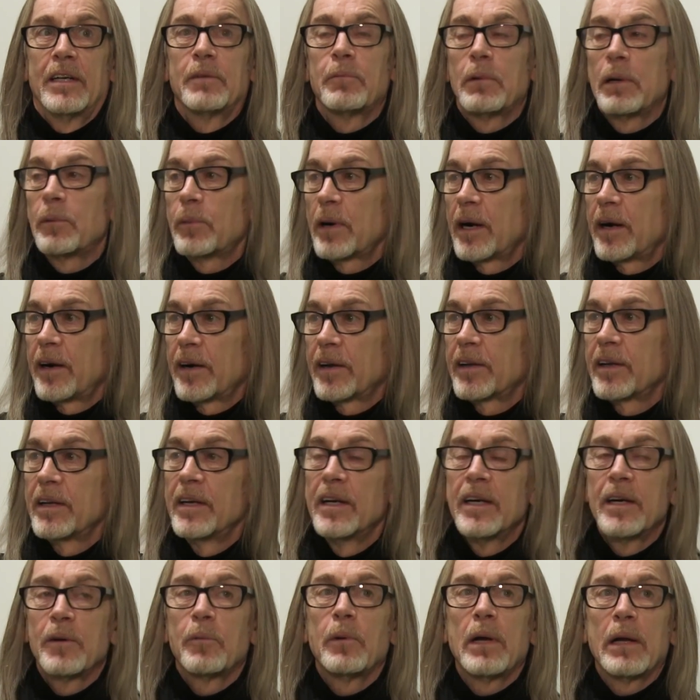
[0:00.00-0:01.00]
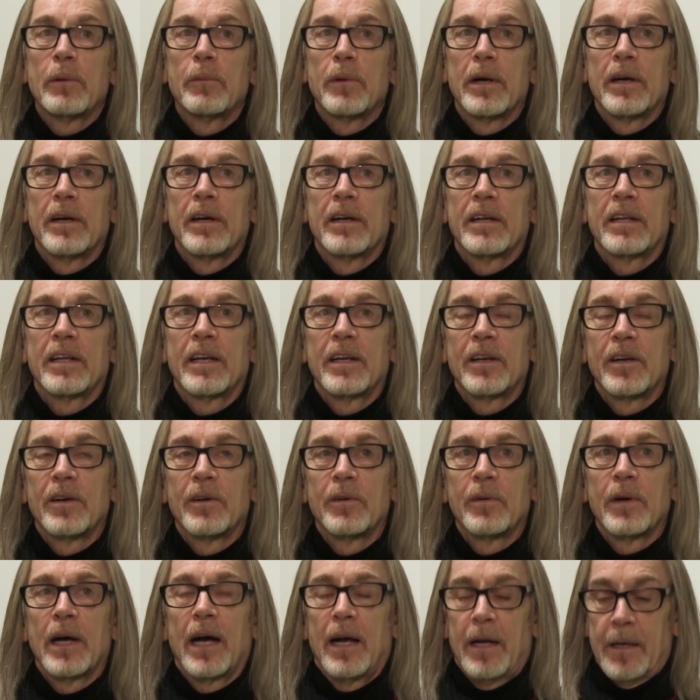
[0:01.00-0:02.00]
We weren't. We were, you
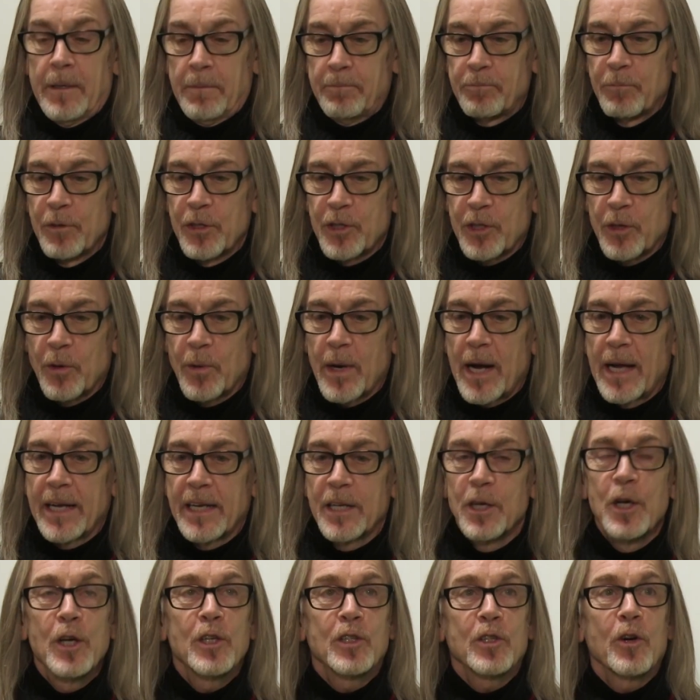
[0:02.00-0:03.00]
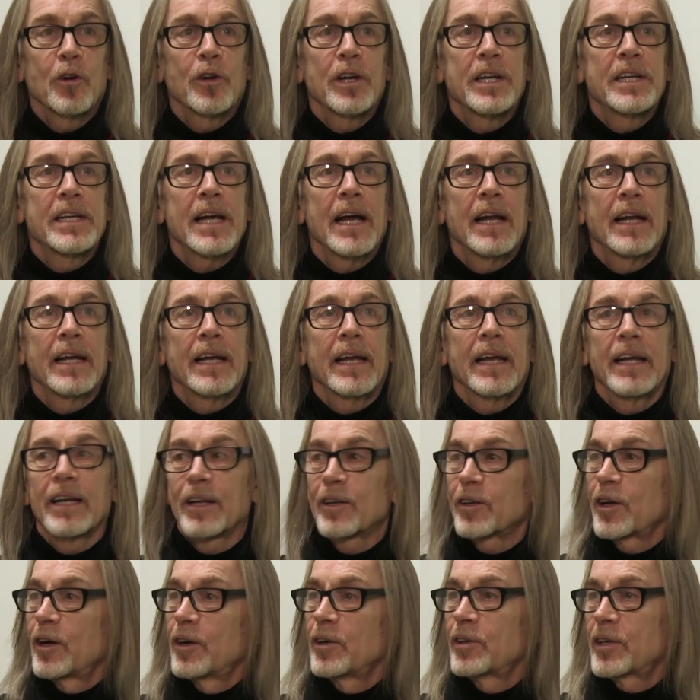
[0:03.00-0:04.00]
know, so I sort of
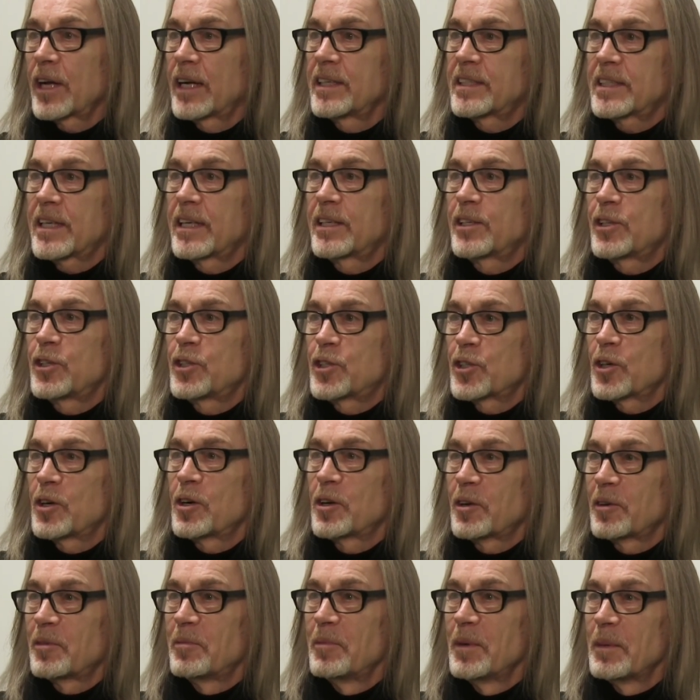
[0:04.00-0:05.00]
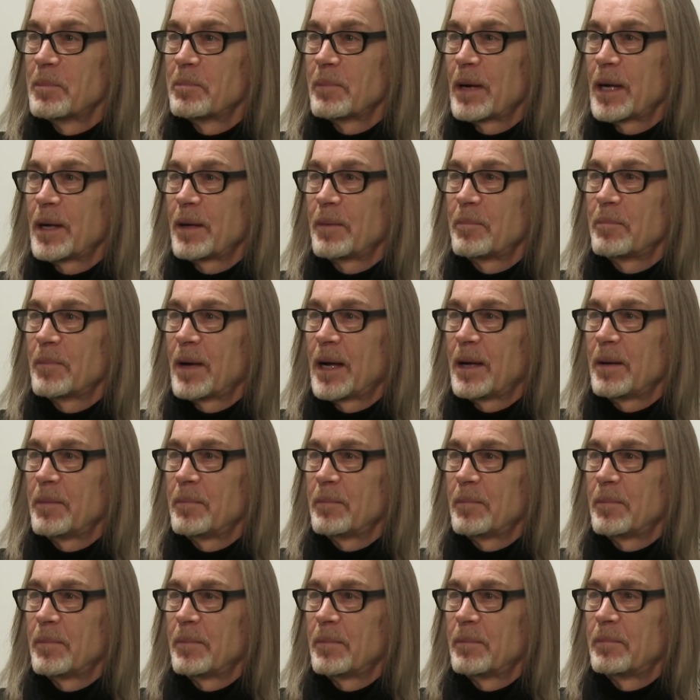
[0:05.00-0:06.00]
delegated out. I said to John,
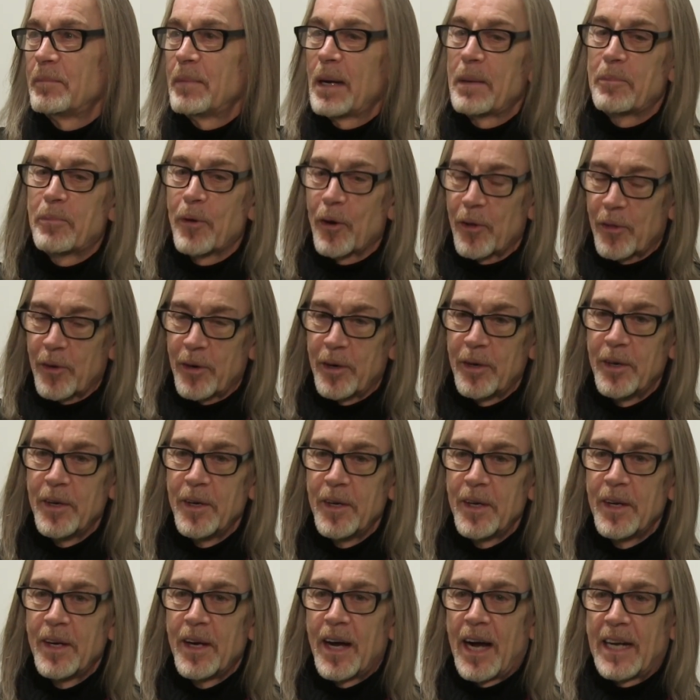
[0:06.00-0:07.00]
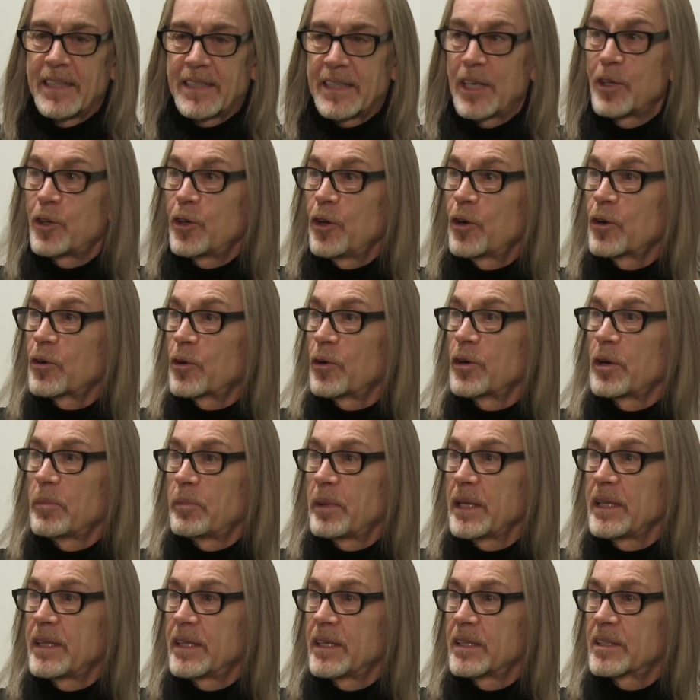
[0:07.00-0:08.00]
my brother, I said, you're going to
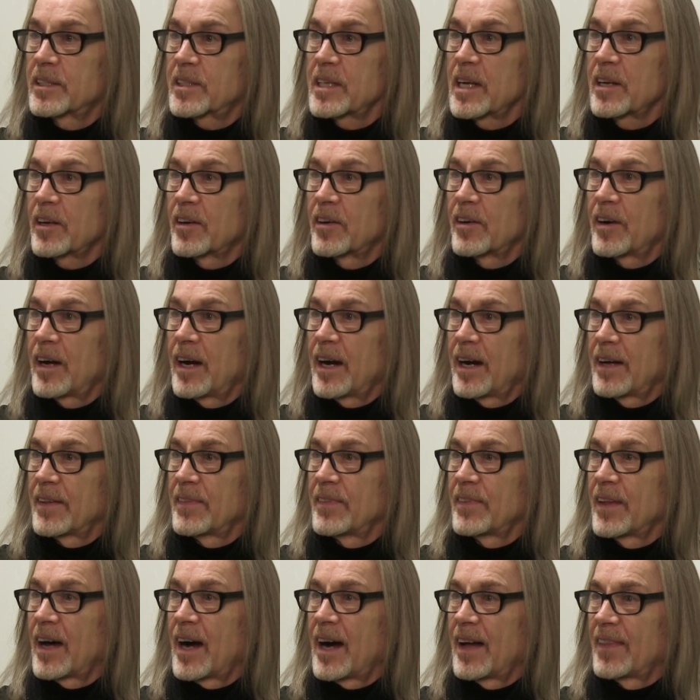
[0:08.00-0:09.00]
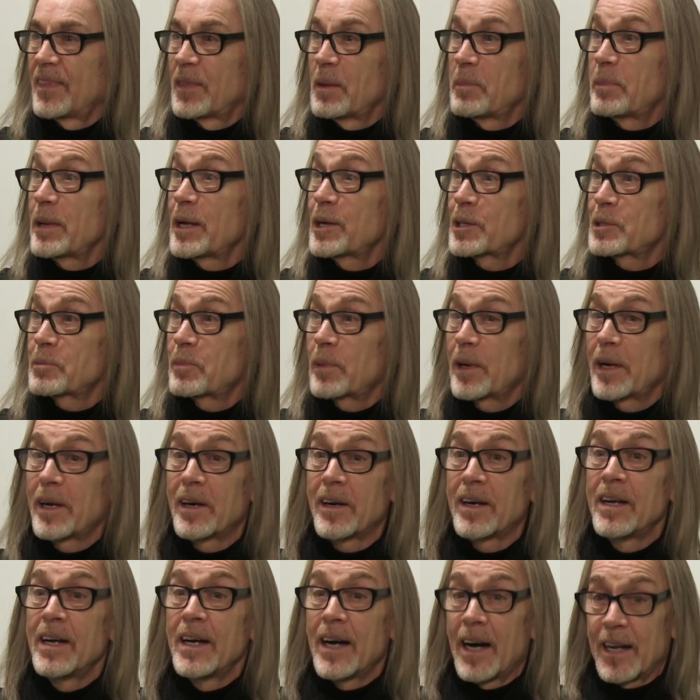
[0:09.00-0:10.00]
be the singer and the bass
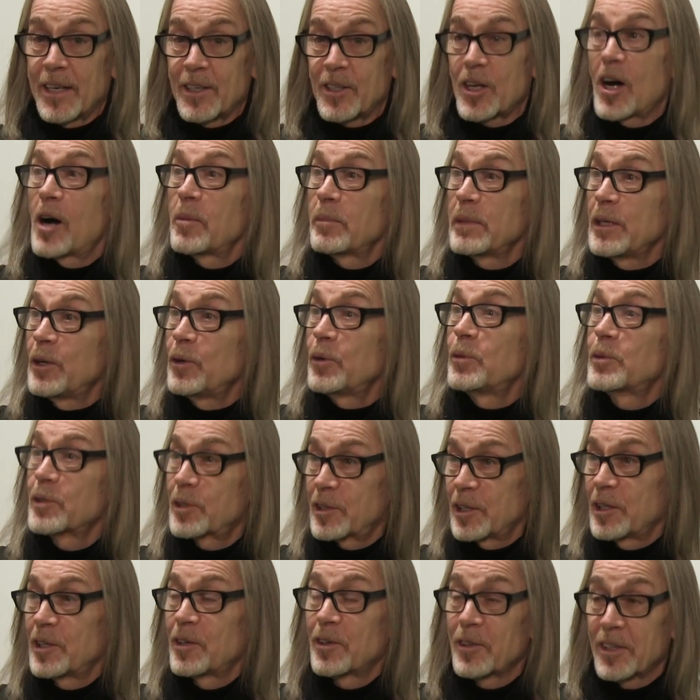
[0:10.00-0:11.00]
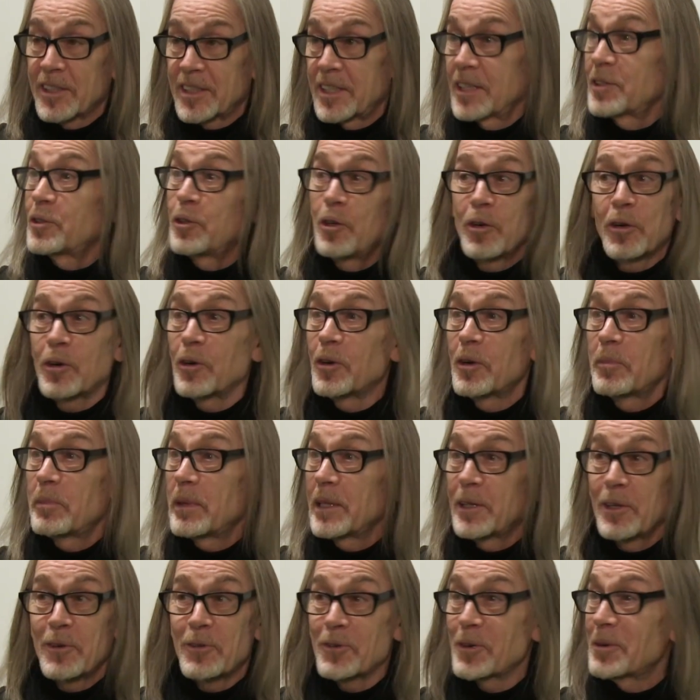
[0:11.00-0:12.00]
player, and Tommy, who was the youngest, said, you're going to
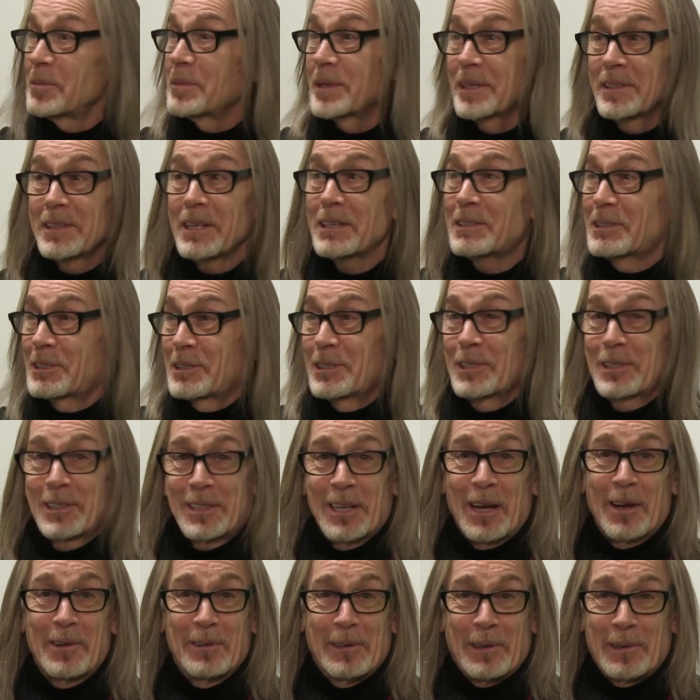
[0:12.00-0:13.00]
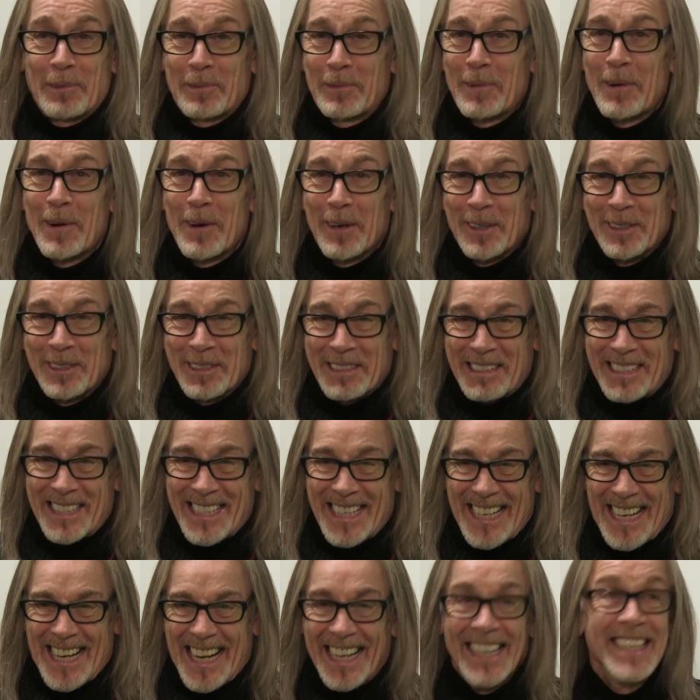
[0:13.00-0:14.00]
be the drummer, and that's just how it
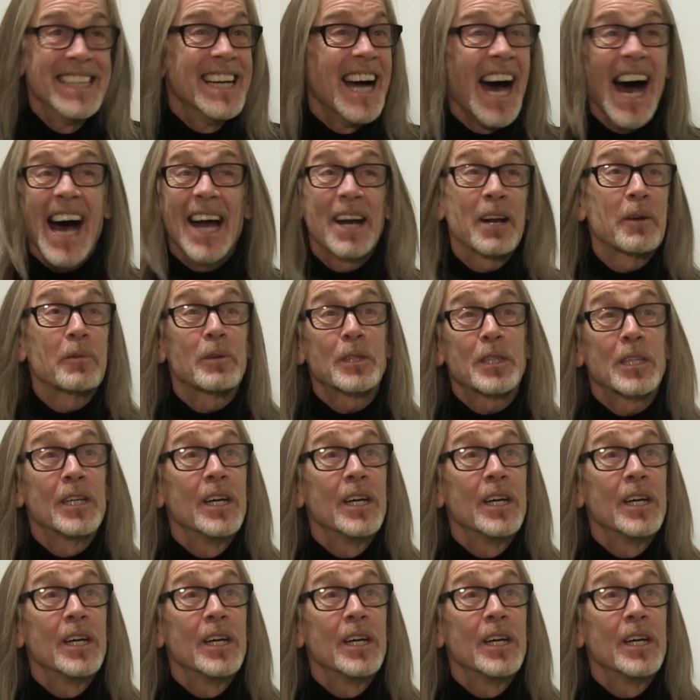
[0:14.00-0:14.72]
was. And it